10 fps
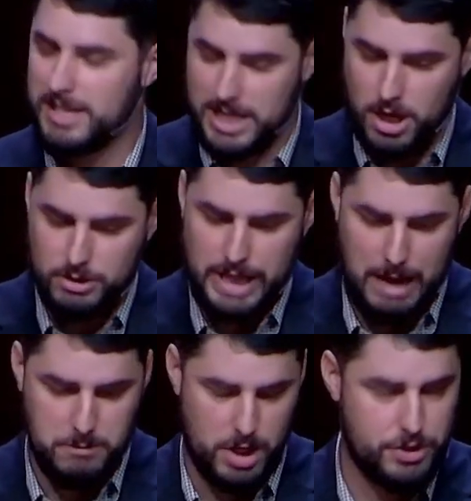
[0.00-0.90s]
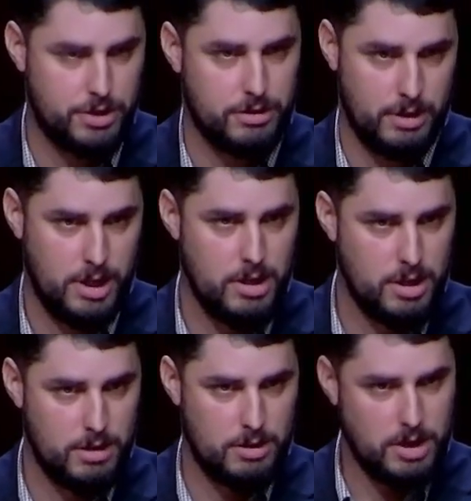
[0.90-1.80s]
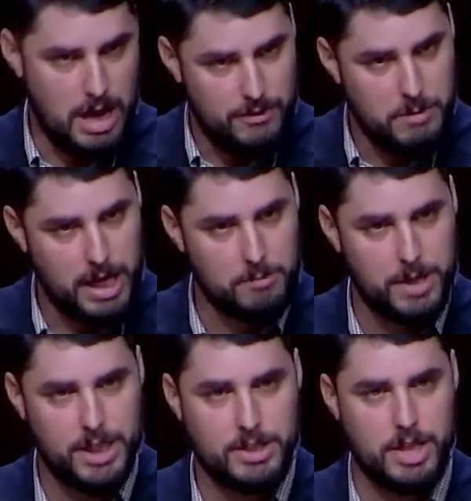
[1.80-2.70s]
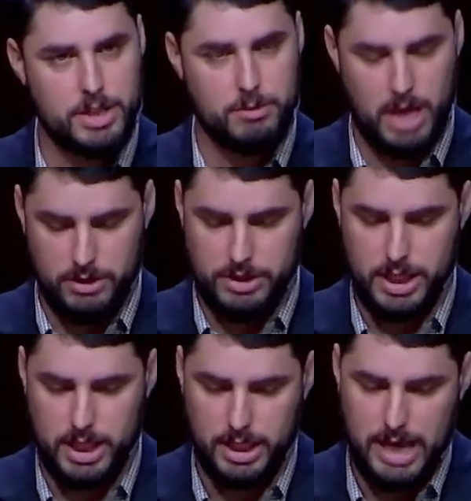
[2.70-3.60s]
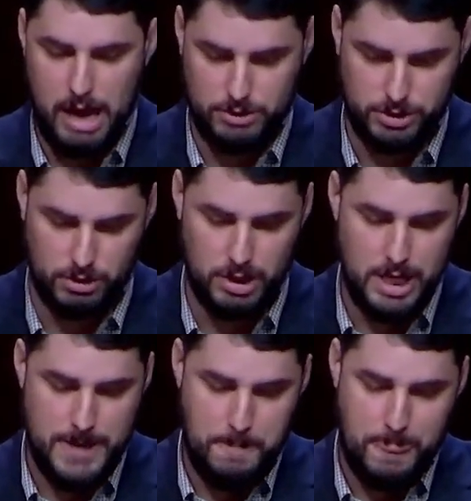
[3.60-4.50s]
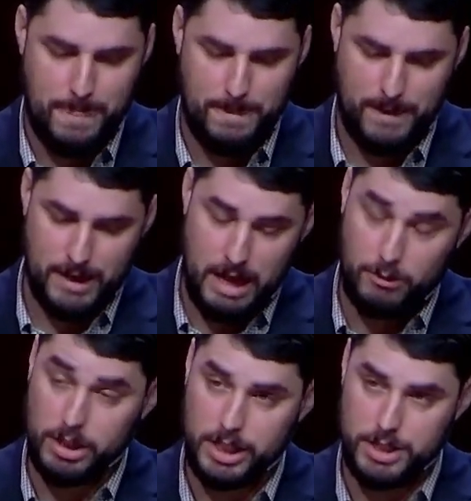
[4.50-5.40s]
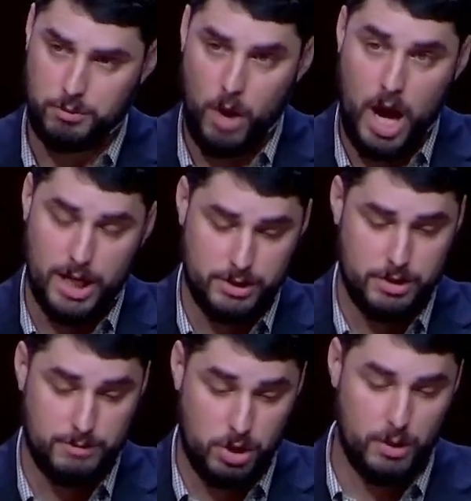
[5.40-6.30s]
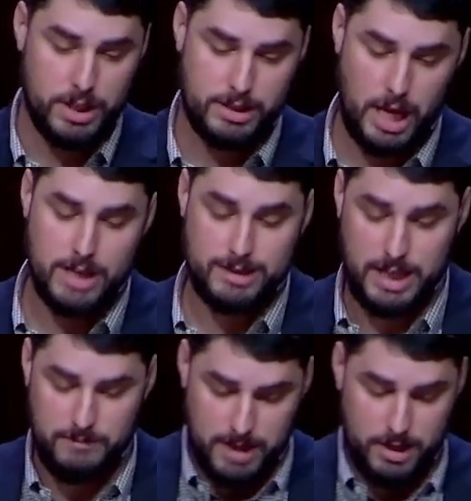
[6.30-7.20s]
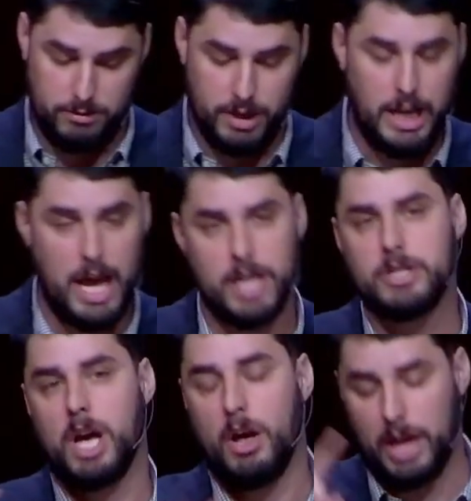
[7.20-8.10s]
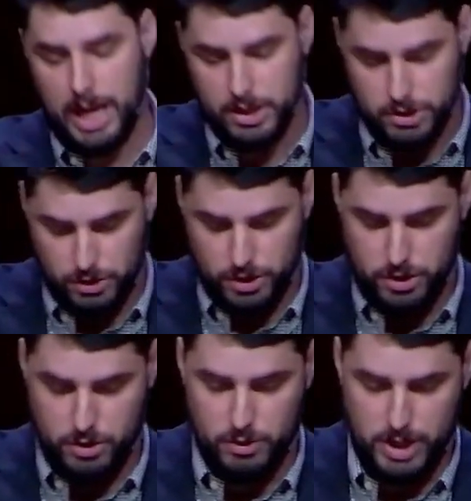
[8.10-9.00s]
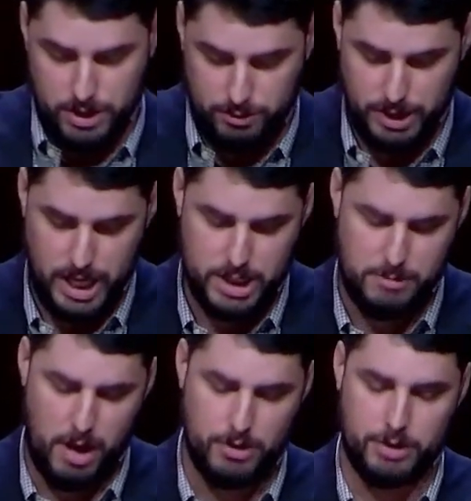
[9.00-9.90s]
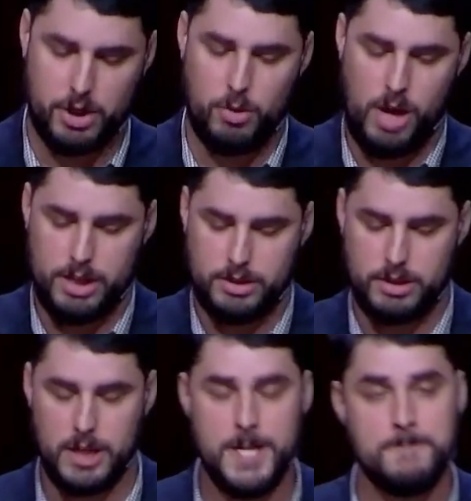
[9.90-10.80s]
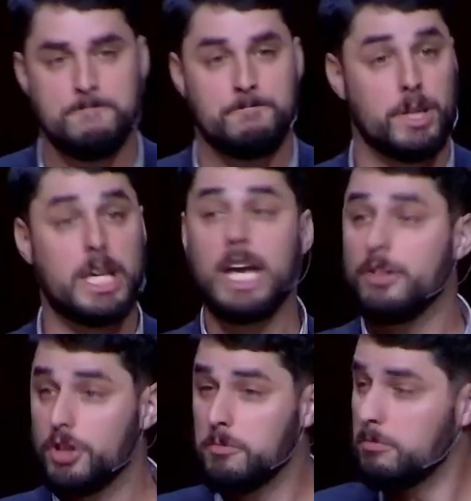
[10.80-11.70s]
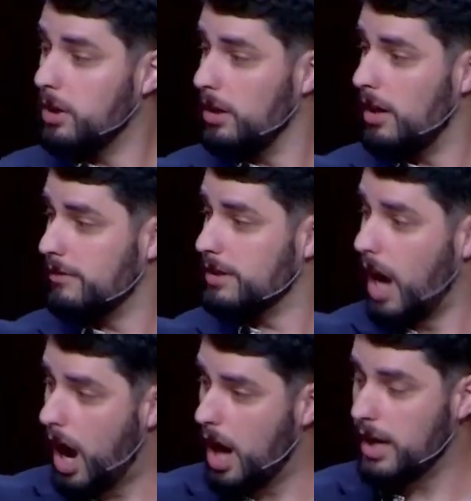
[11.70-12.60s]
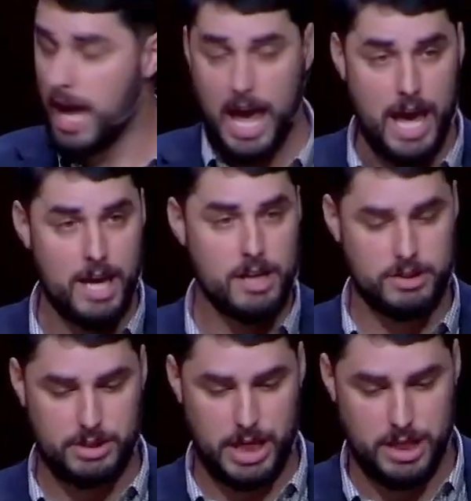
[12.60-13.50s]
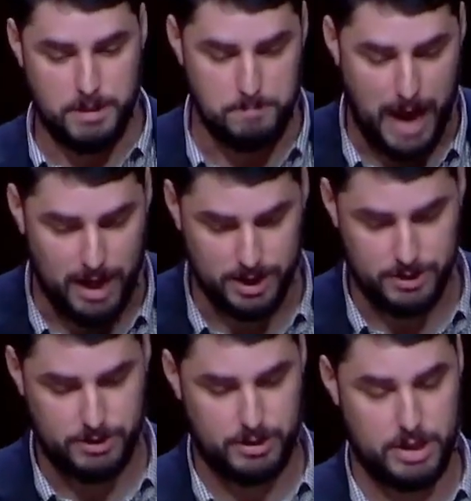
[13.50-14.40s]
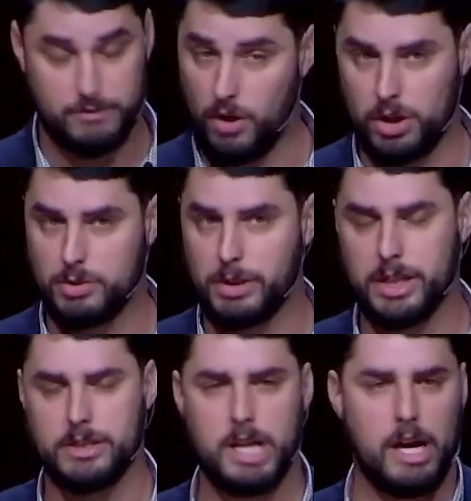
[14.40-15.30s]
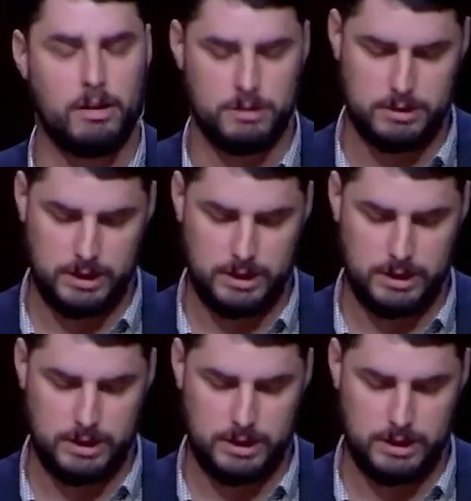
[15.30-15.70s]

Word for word: he knows that much. You never make a big decision without seeking counsel. And that really is wise. So he says, Give me three days. I'll answer you in three days about your request. The kingdom of God hangs in the balance as far as we can tell